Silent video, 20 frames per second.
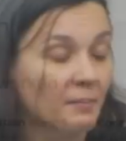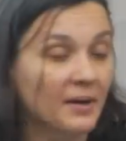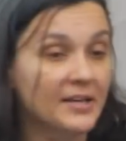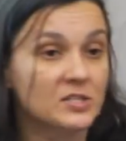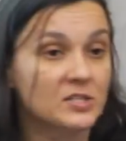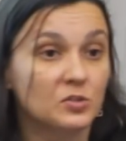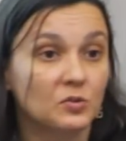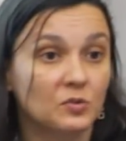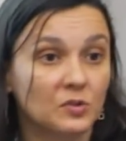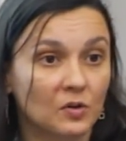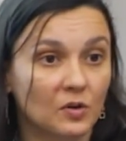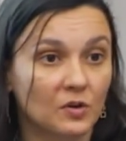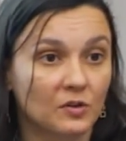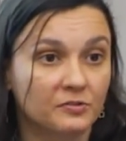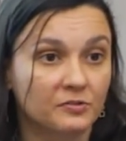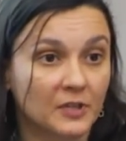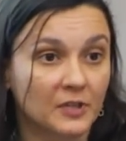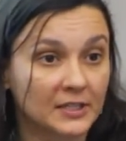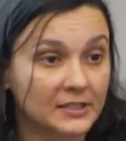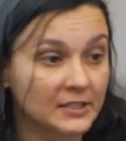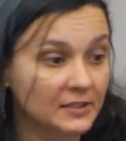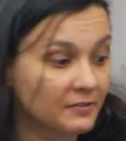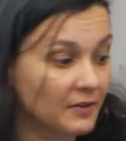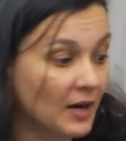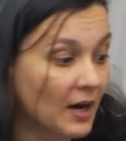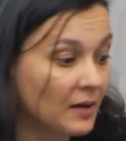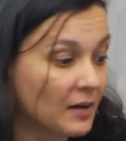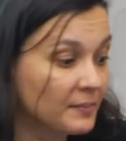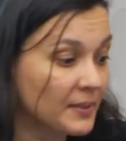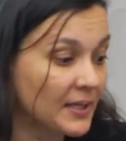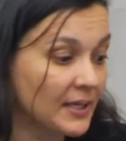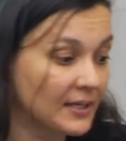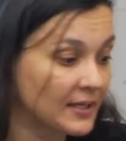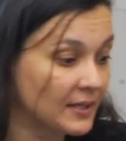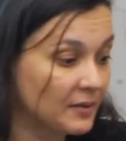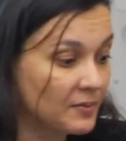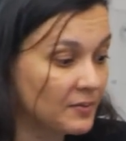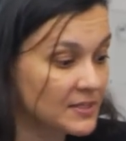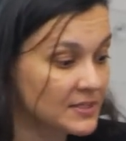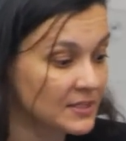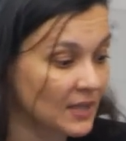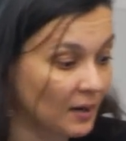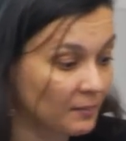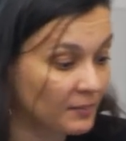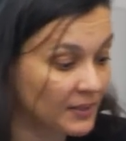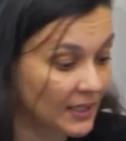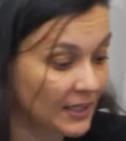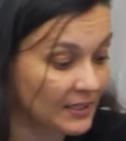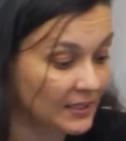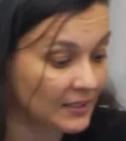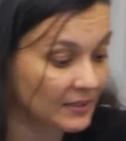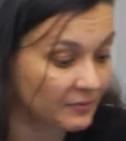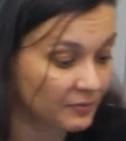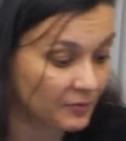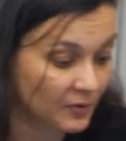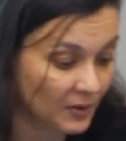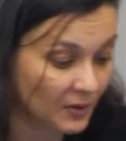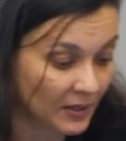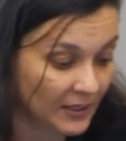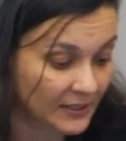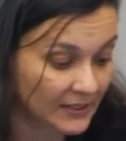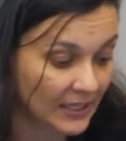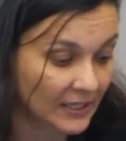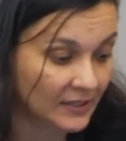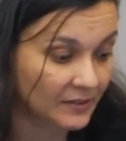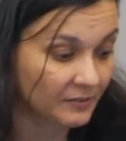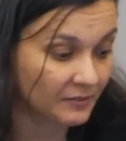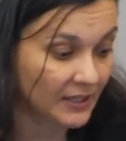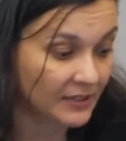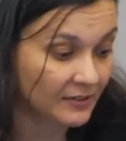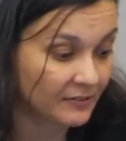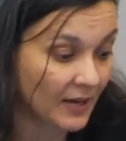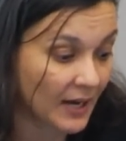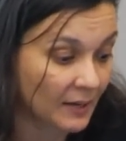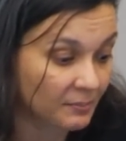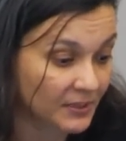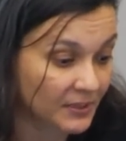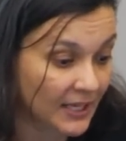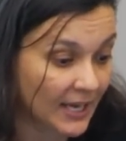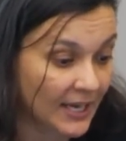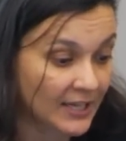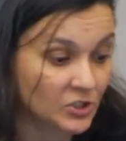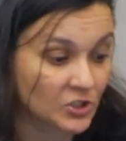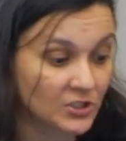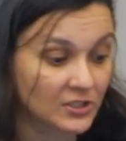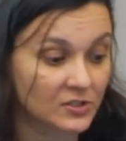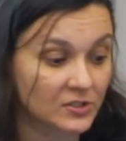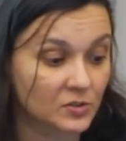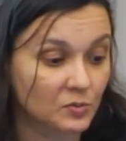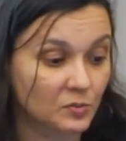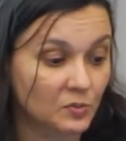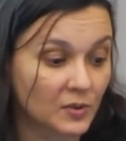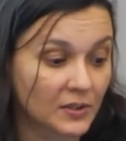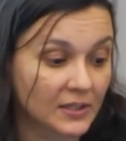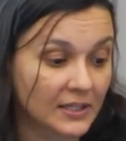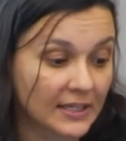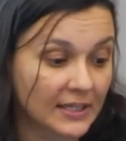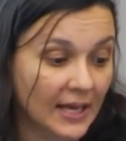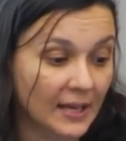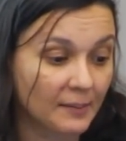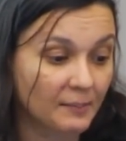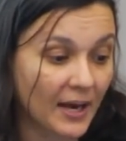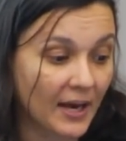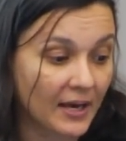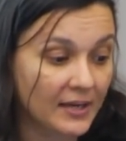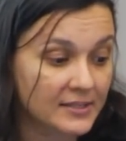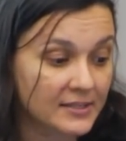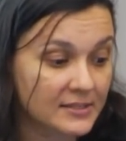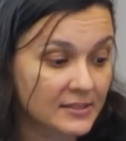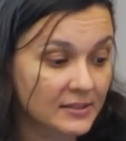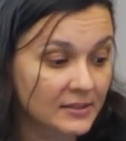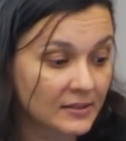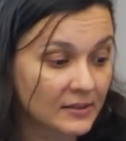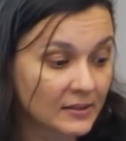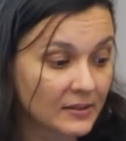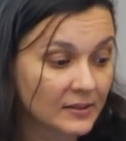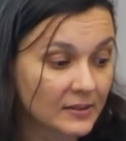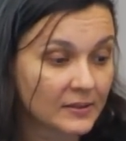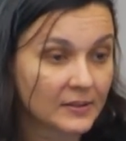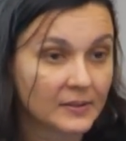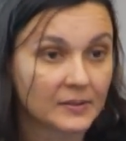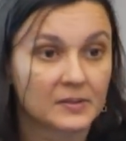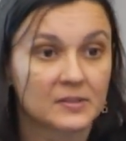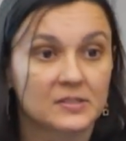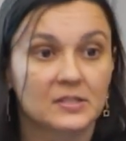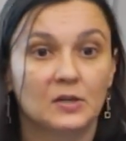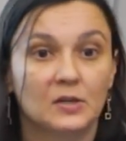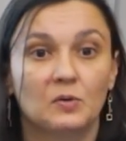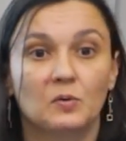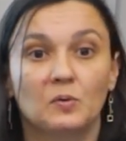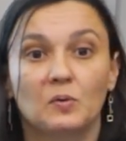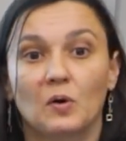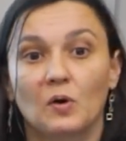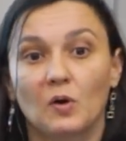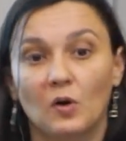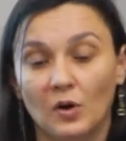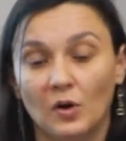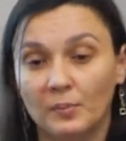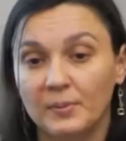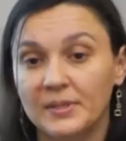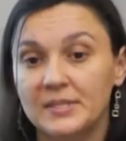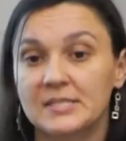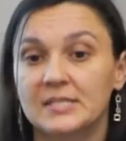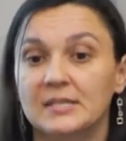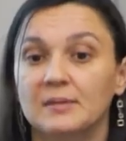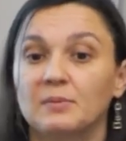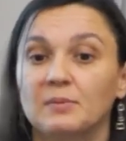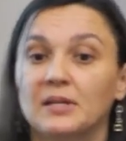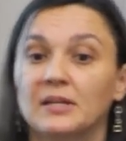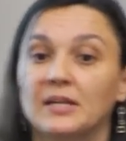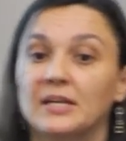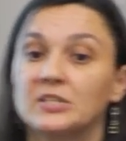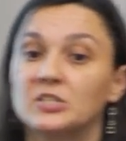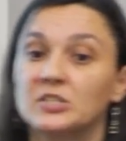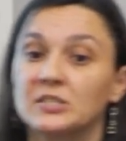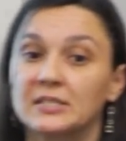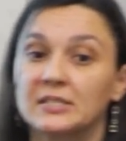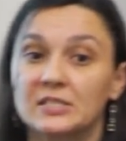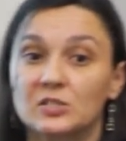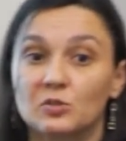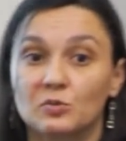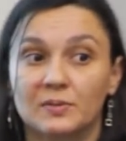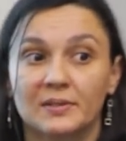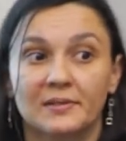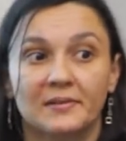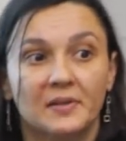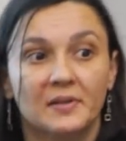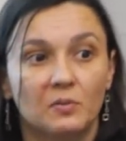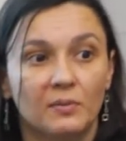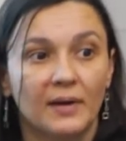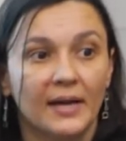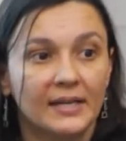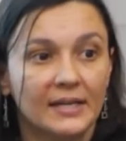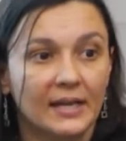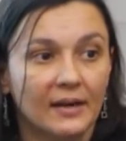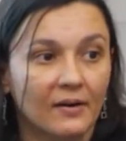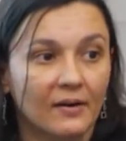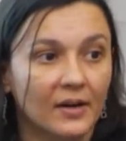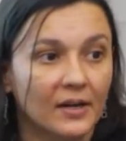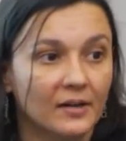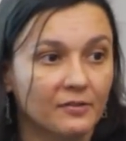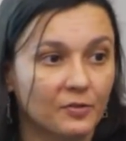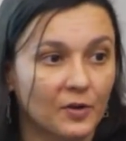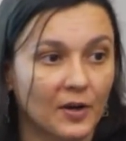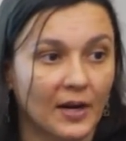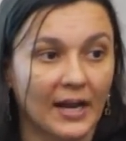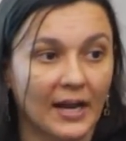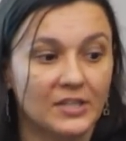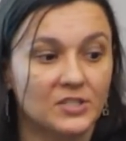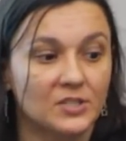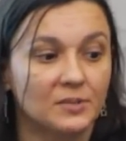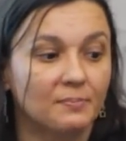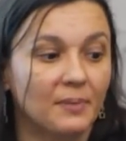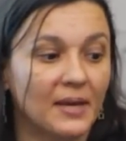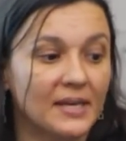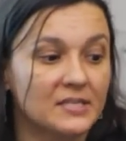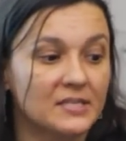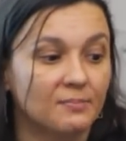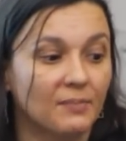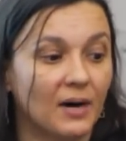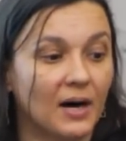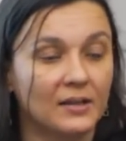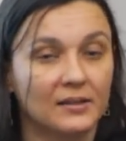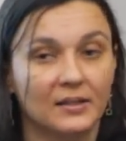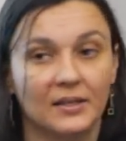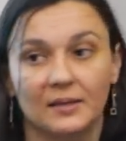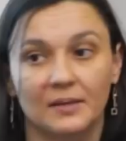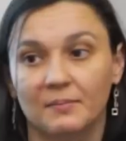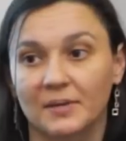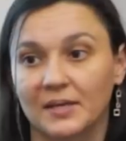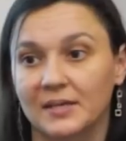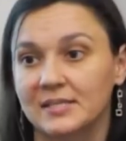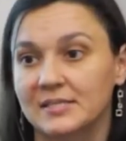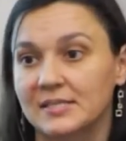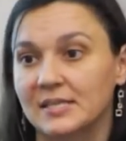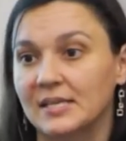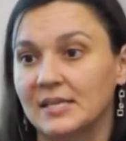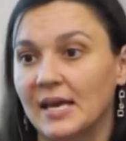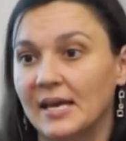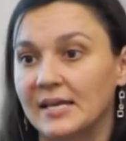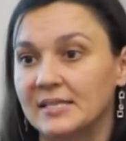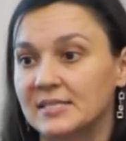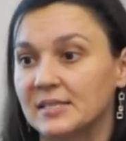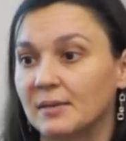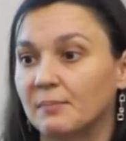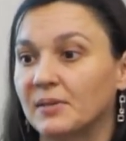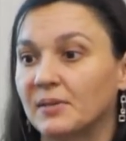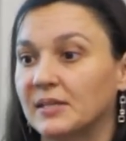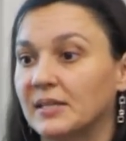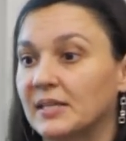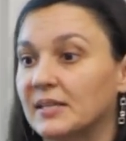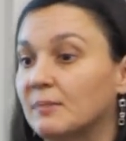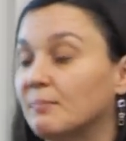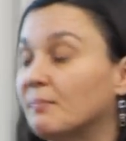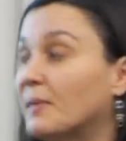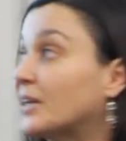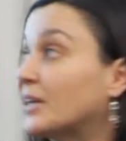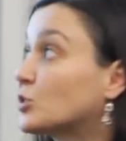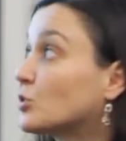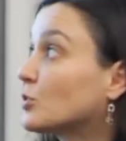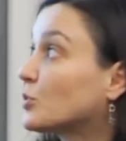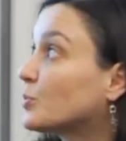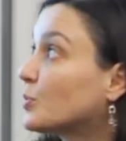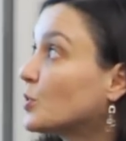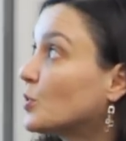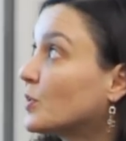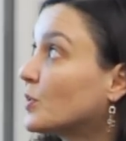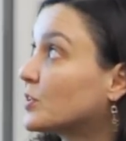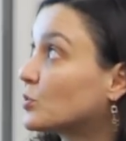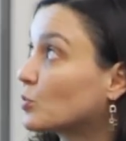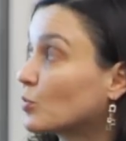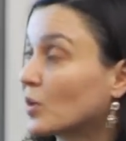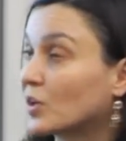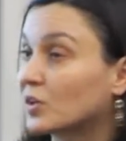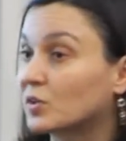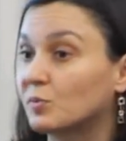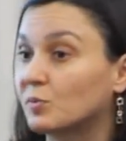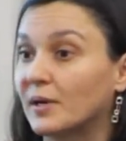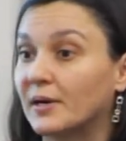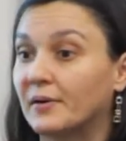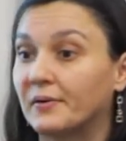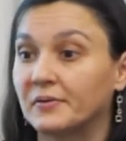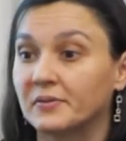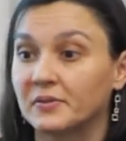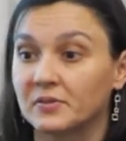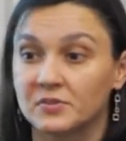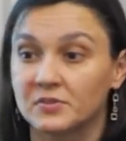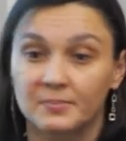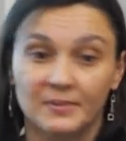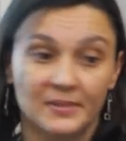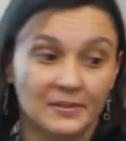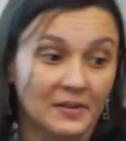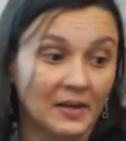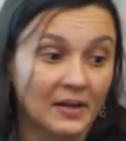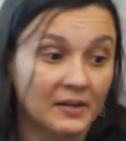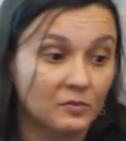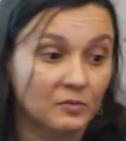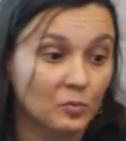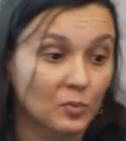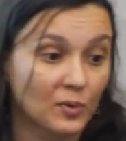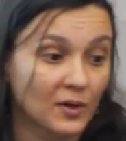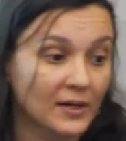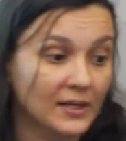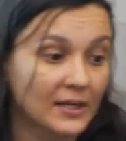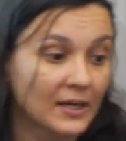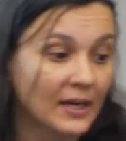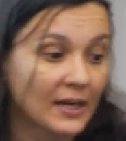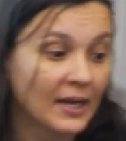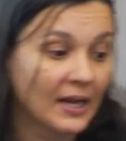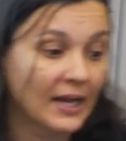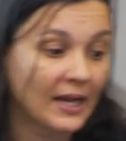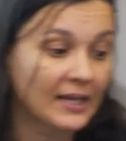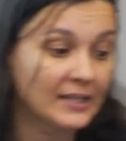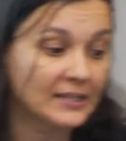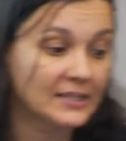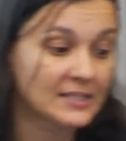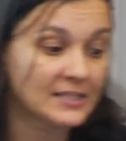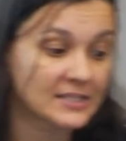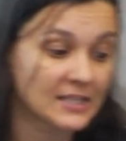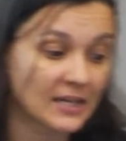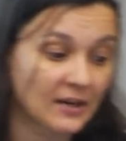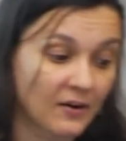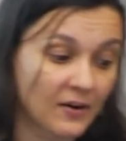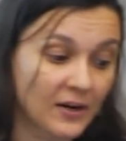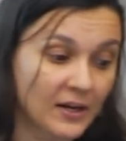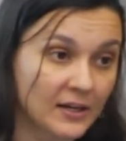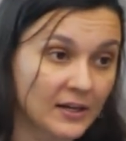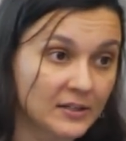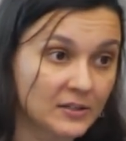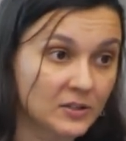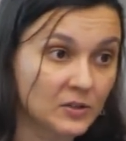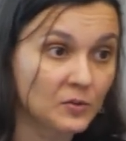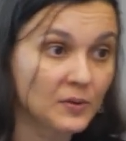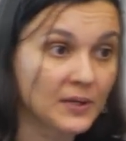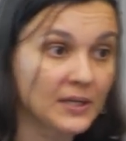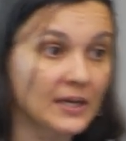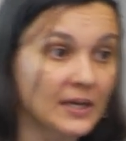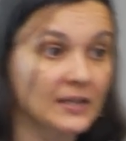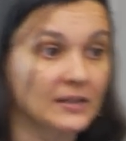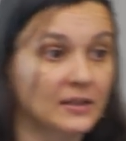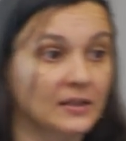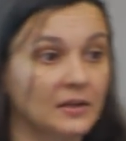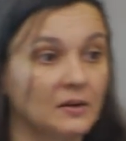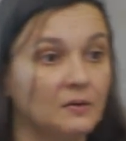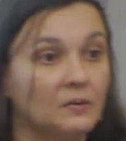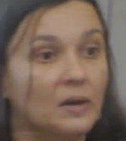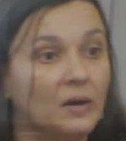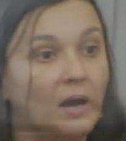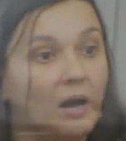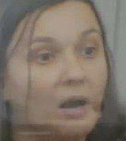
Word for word: my student Erfan Davami, and it was nominated for an Innovative Applications Award at AMAS. So urban simulation is a really great area for agent-based modeling because it's something that's measurable, it's worked well, there's been a lot of work in this area doing it. So